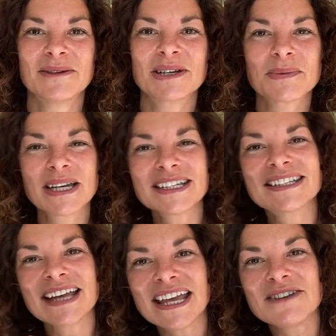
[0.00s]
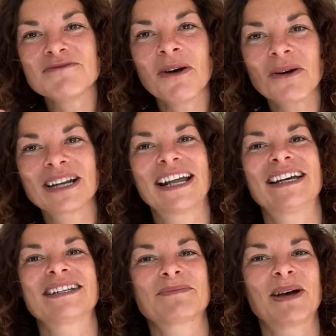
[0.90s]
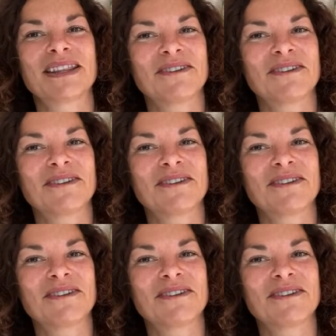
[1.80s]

because we can date rock layers by their